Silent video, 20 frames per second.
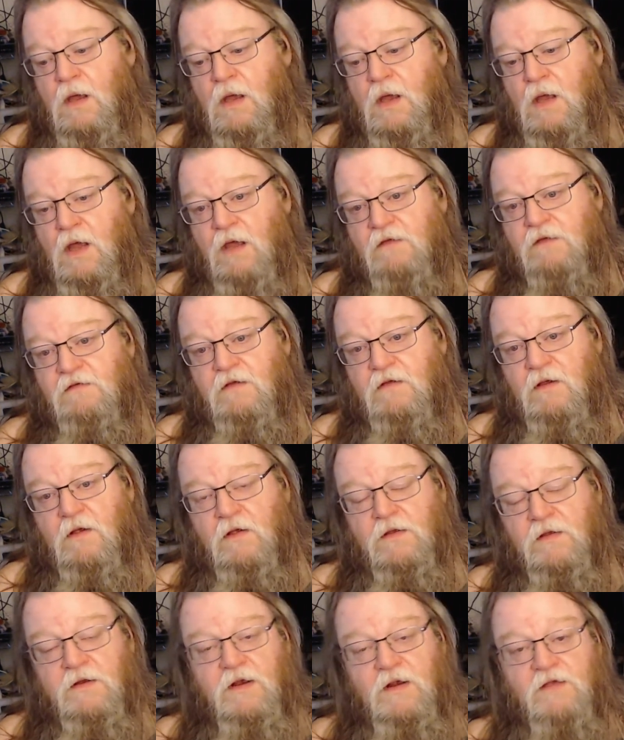I'll see you
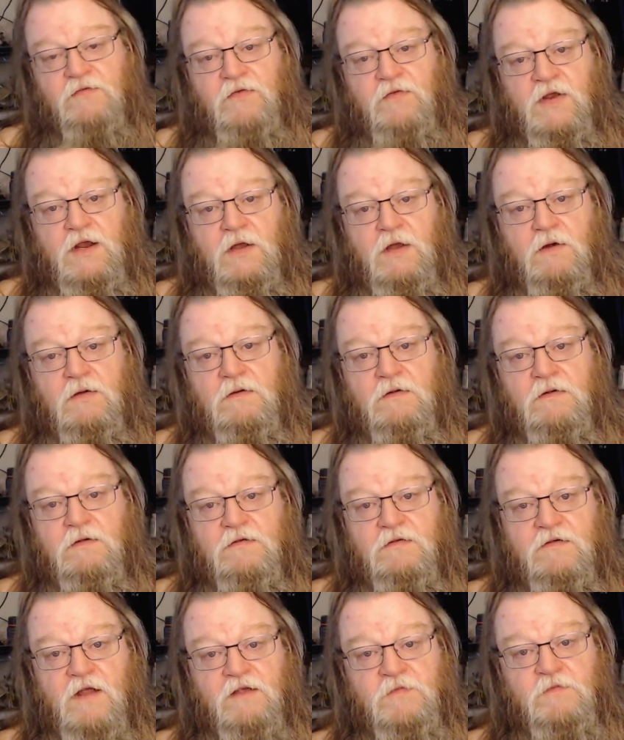all in the next video.
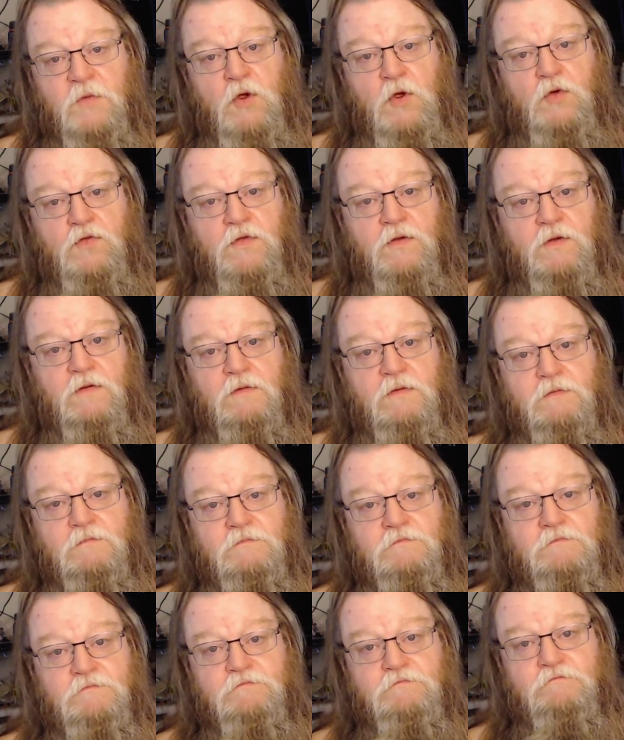Stay smooth.
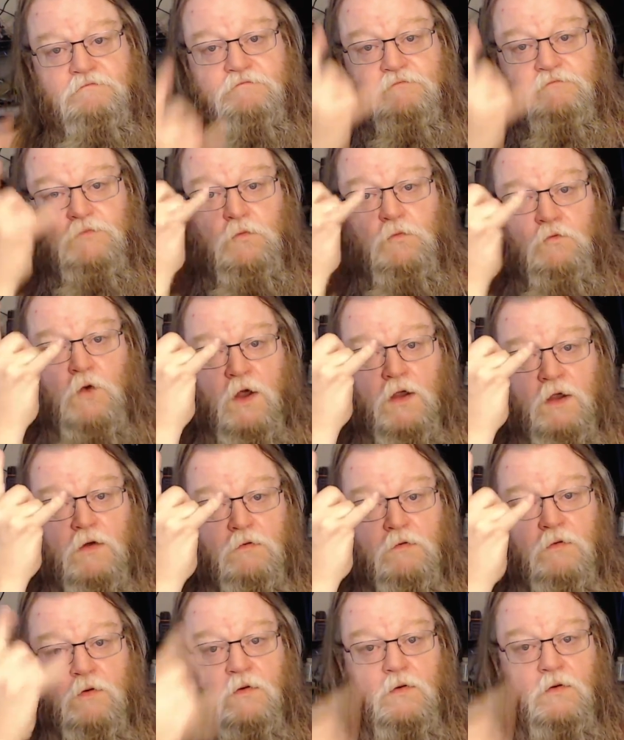Rock
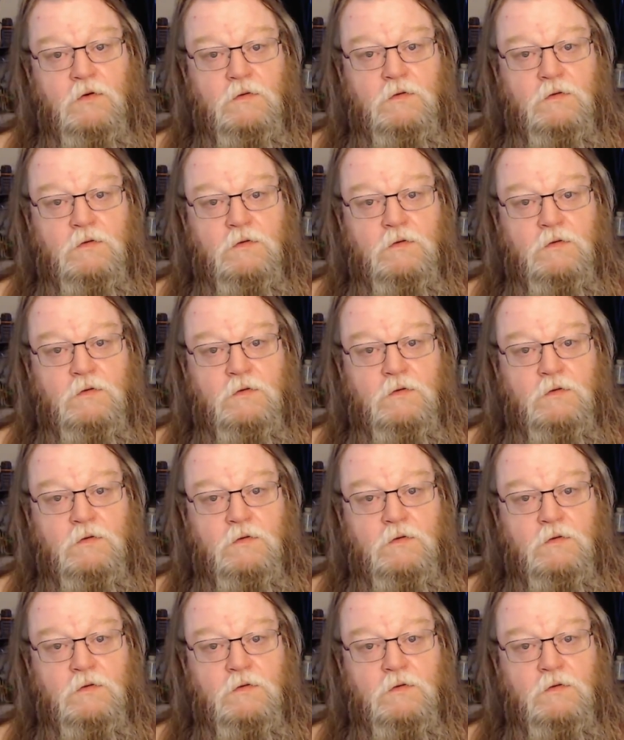and roll.